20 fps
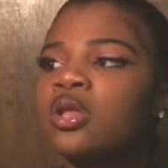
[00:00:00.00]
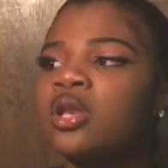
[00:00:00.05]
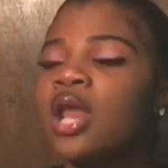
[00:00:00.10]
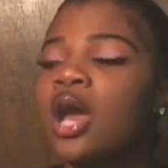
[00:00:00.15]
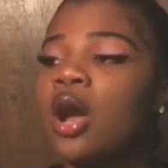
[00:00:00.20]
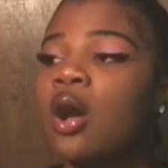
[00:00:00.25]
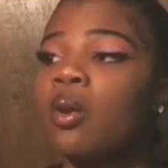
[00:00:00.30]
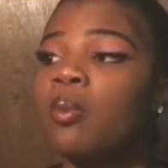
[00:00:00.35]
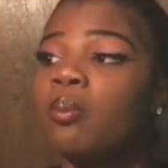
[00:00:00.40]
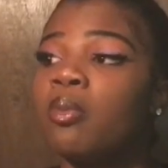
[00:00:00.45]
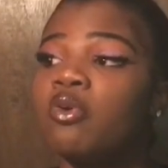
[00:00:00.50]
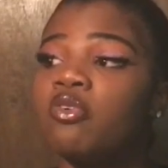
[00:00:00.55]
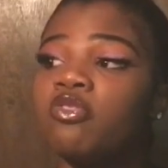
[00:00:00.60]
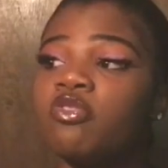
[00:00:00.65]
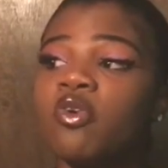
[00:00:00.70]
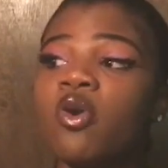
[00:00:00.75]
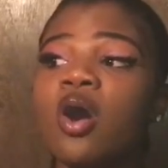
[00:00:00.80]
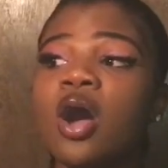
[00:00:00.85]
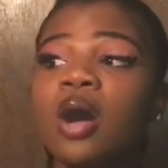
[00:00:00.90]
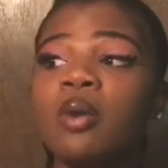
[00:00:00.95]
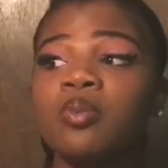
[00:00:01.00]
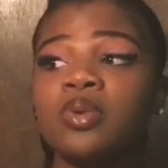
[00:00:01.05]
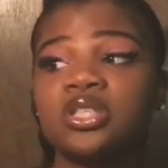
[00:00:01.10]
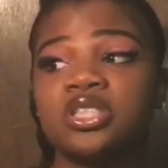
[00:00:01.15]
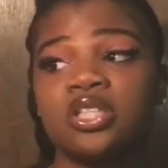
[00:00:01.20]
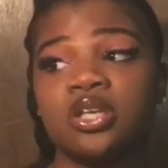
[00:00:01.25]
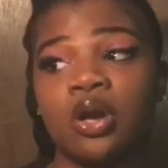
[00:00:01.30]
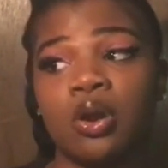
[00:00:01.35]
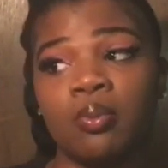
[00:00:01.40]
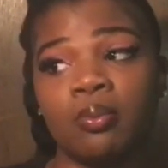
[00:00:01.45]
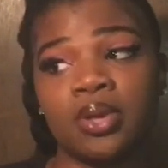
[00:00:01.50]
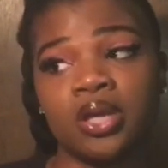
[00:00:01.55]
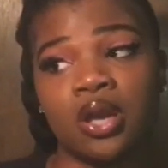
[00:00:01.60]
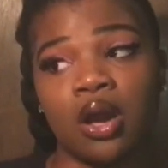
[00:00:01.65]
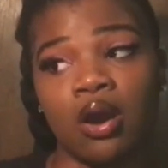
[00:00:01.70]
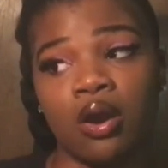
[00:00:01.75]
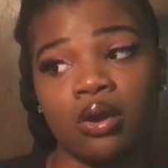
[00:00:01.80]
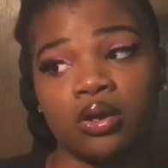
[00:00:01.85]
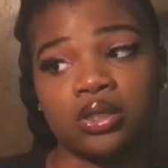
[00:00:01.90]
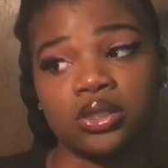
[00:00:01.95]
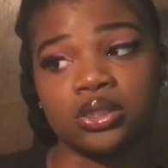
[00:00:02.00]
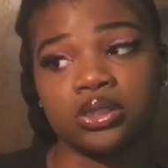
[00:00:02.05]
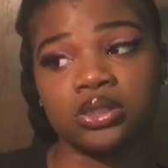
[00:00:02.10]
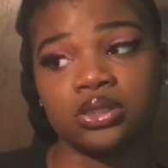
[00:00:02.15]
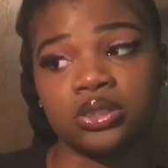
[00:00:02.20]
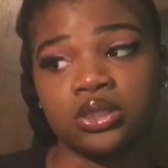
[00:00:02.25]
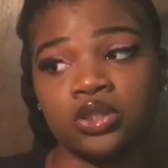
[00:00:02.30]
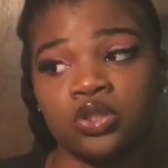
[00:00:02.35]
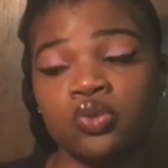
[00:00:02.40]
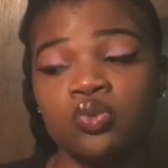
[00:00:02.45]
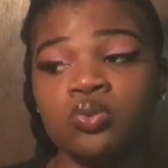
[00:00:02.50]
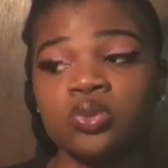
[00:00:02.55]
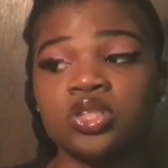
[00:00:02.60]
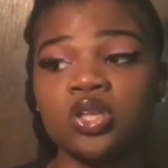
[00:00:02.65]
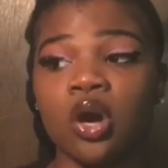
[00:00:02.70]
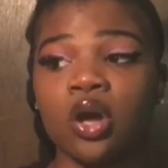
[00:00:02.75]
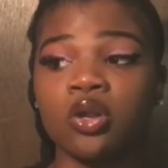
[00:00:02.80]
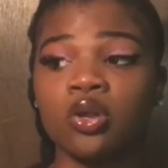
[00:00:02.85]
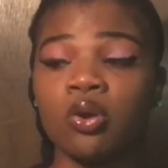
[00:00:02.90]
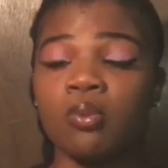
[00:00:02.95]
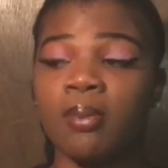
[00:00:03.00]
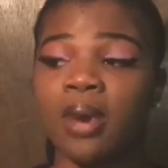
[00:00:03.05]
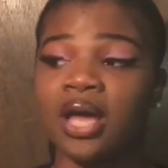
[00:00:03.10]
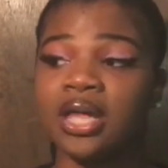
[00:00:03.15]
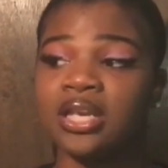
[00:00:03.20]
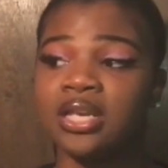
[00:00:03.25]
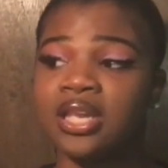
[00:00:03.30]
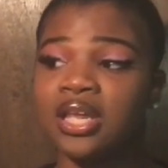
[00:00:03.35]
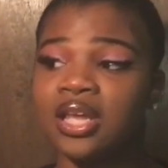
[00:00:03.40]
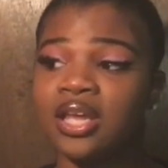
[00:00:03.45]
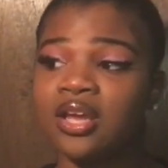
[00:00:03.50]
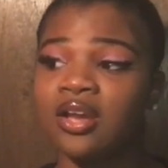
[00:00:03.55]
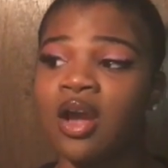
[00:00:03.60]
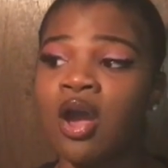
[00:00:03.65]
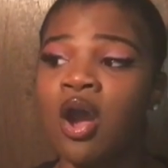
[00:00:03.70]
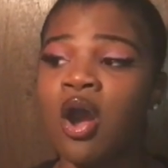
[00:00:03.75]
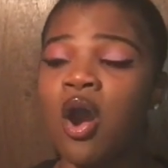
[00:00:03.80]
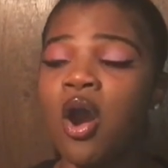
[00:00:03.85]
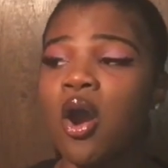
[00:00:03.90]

Now, before I went to go meet August, you was all on my dick,